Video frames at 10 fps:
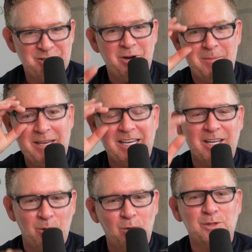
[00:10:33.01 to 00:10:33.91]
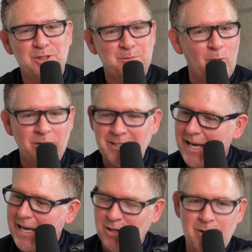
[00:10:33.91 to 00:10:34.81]
Do you know what I mean? Like in the world of sports,
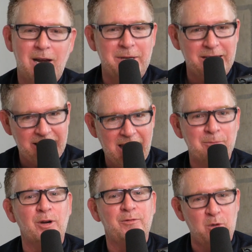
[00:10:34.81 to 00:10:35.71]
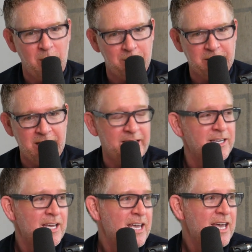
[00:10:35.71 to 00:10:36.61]
like, hey, you got to be a gamer if you want to
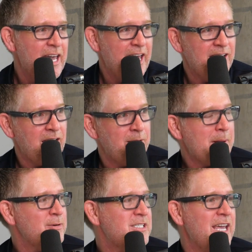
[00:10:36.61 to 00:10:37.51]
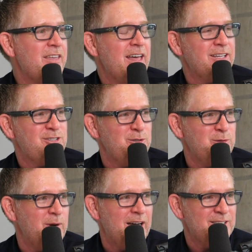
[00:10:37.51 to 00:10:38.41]
play." And I remember saying that
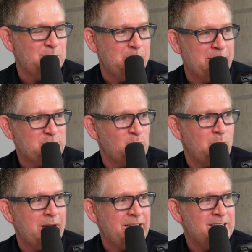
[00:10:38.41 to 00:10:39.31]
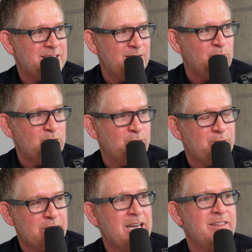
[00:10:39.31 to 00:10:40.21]
to uh, to a mentor of mine, and he said, "Well, you're
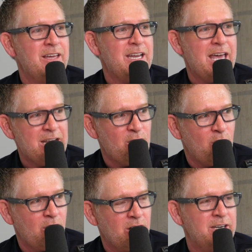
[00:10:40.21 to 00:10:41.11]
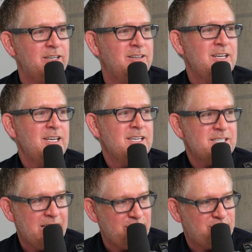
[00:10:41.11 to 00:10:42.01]
forgetting that NAR and
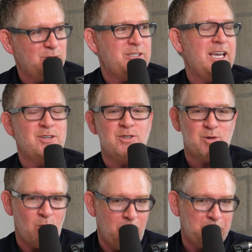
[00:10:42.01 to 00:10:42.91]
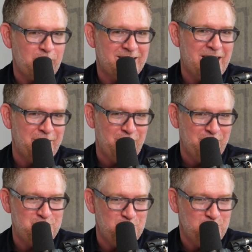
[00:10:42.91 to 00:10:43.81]
state associations are all predicated
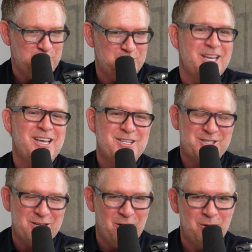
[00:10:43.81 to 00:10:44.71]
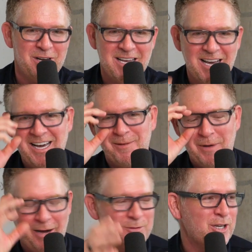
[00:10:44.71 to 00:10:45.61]
on dues." So
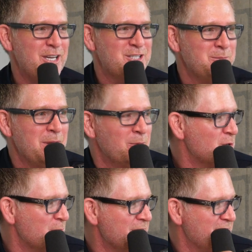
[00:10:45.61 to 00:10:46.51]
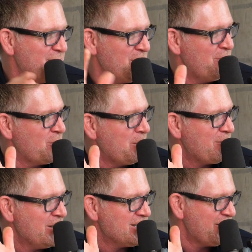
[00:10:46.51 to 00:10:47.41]
um, I was looking at some numbers recently. So for
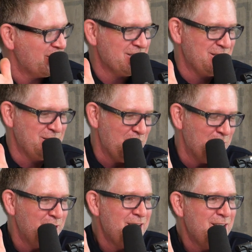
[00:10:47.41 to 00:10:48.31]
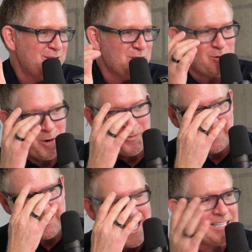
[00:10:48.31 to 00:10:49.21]
my friends out there listening, don't don't quote
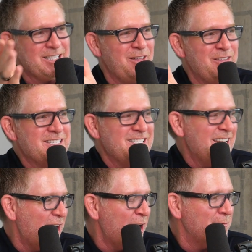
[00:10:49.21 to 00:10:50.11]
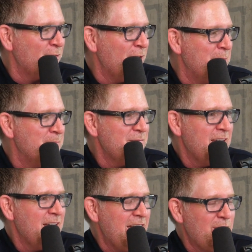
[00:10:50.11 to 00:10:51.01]
me exactly on this because I got it from
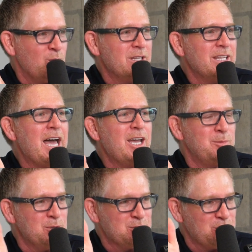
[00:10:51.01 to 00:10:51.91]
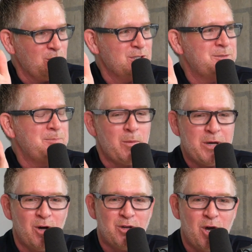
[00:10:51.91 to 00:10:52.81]
a reliable source, but
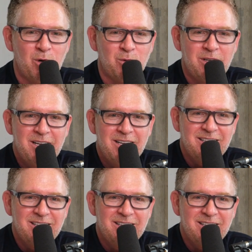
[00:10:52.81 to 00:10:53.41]
we all know